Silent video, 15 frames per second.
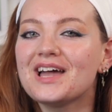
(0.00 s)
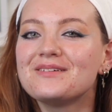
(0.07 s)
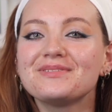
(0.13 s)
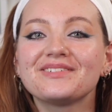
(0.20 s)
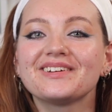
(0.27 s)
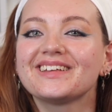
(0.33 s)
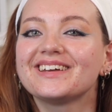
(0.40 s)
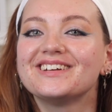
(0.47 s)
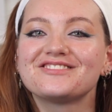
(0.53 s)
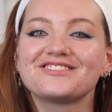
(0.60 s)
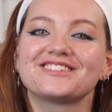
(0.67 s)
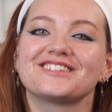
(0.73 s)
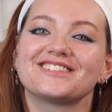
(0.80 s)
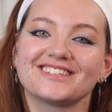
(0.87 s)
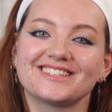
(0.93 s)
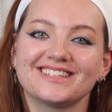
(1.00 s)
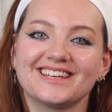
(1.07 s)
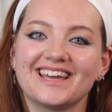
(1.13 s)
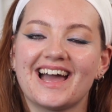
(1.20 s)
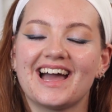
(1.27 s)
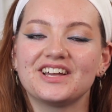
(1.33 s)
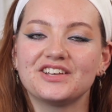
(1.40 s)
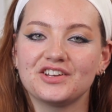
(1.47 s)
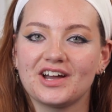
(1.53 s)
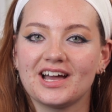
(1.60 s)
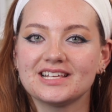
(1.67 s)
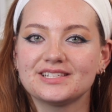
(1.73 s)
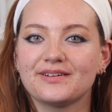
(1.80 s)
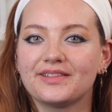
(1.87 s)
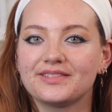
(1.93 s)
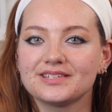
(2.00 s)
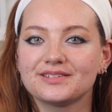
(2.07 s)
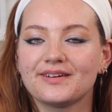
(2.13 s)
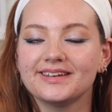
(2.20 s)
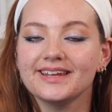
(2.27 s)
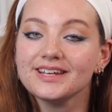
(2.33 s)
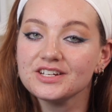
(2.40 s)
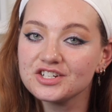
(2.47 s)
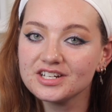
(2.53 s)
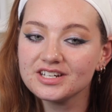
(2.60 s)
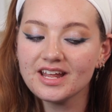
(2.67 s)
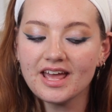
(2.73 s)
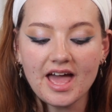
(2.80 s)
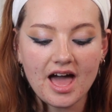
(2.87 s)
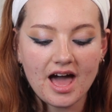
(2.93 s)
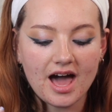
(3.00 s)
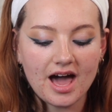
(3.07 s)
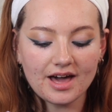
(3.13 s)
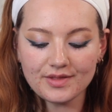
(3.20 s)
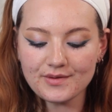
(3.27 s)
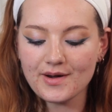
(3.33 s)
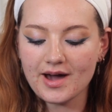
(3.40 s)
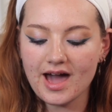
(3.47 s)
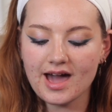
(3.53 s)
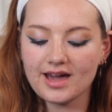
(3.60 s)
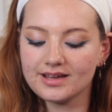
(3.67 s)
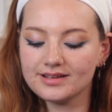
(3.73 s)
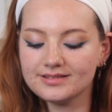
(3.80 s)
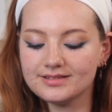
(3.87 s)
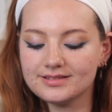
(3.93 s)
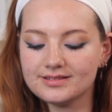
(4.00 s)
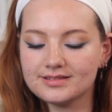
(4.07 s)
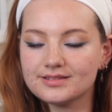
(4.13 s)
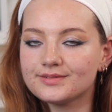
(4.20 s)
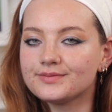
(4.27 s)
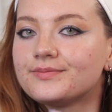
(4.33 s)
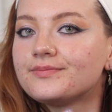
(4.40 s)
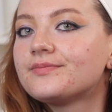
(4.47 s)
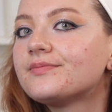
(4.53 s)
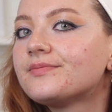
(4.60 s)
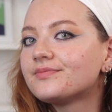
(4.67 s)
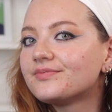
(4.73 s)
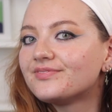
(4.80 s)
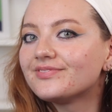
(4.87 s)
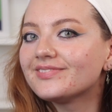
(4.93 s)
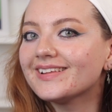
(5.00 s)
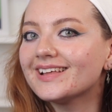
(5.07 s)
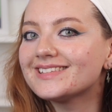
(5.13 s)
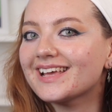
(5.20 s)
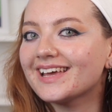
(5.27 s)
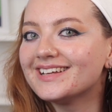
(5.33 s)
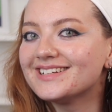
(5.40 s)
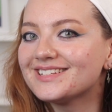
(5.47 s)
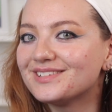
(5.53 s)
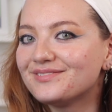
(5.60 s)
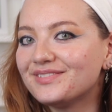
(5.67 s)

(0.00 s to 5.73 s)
I'd be really interested to see how you guys found this foundation. Otherwise, let's get into the